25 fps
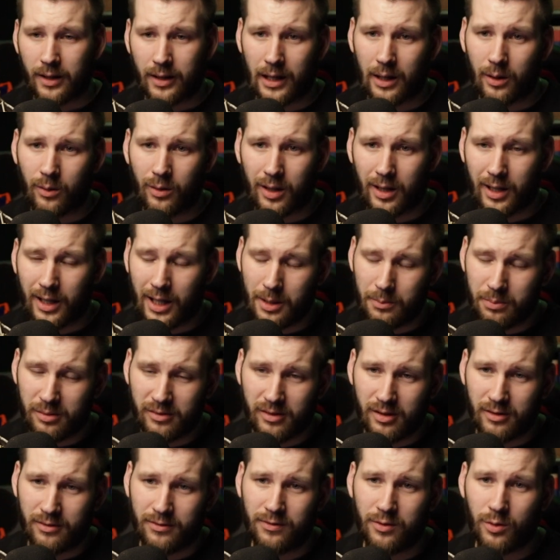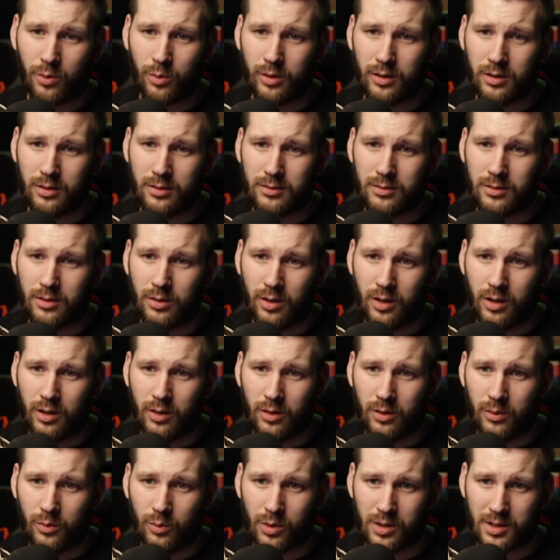Now, IPv4
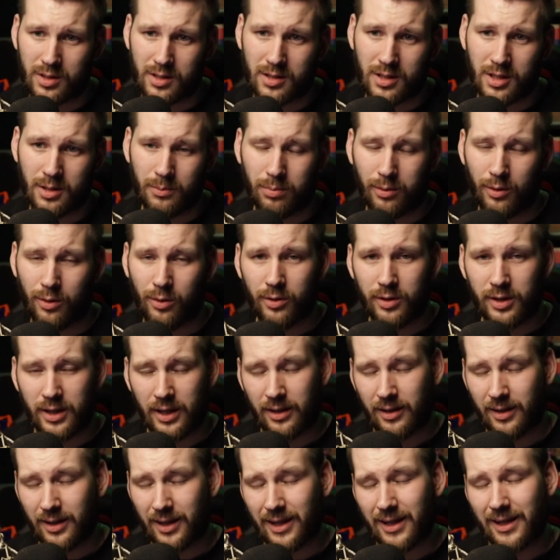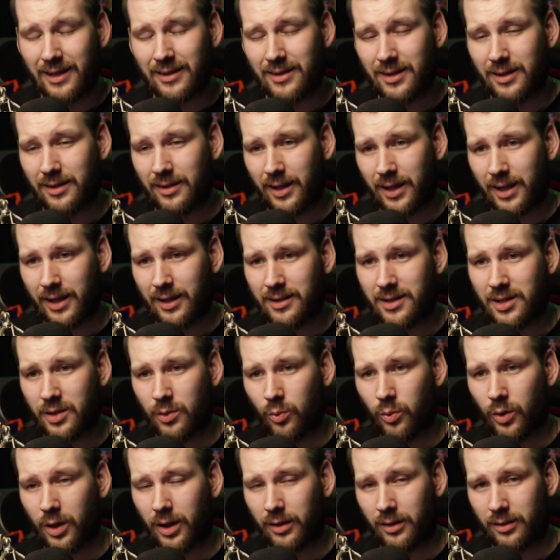was deployed in
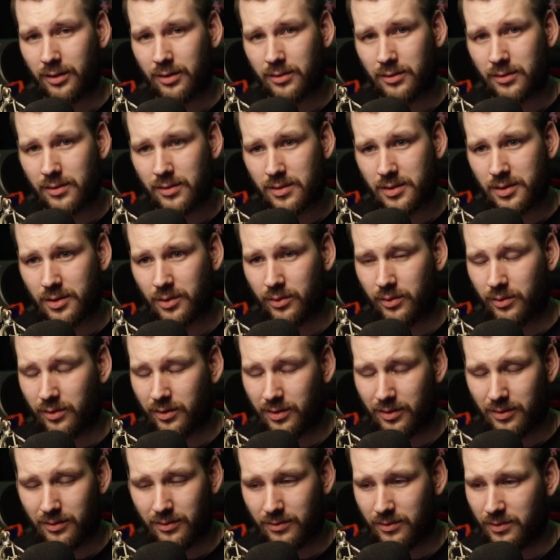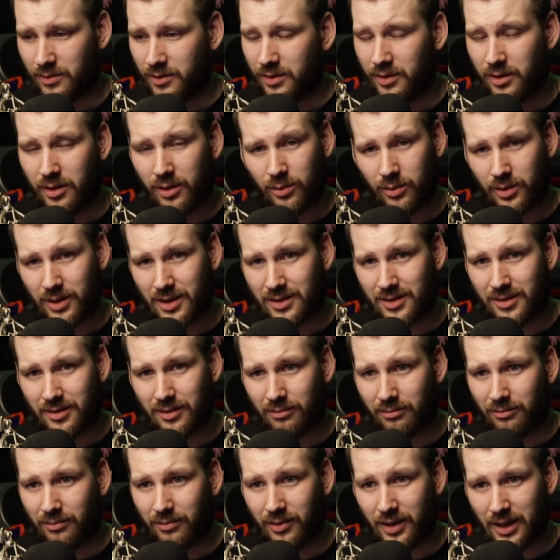1981, so you know
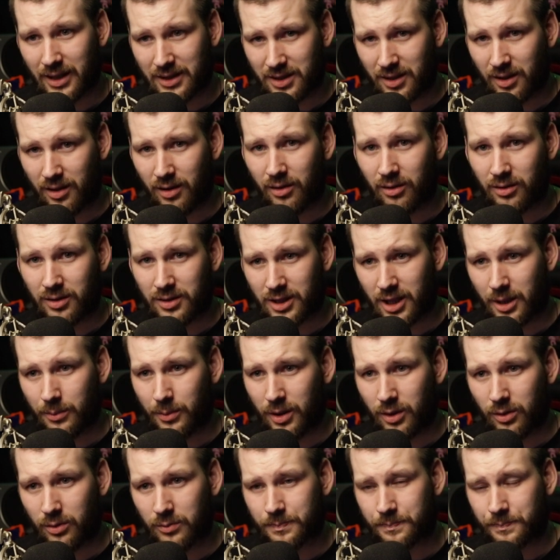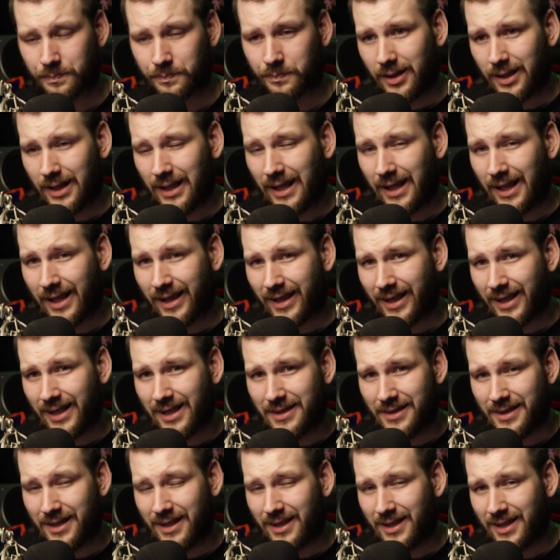that's a long time ago. In
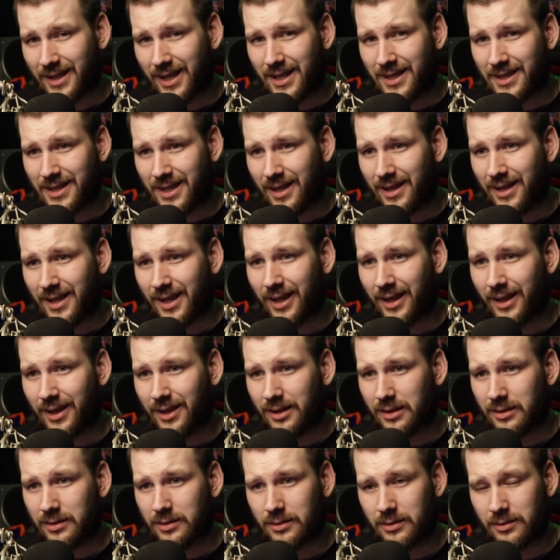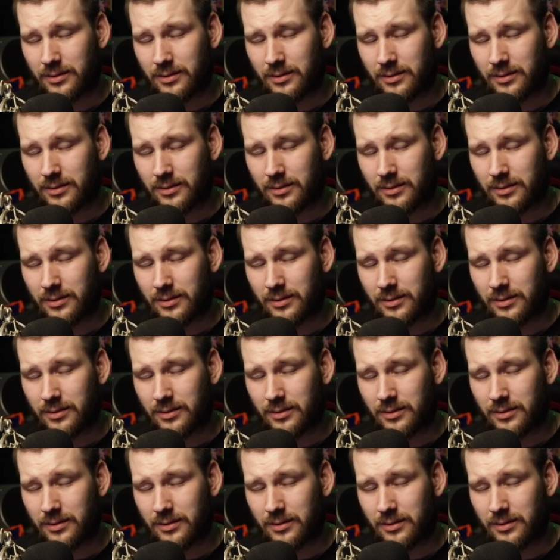1999,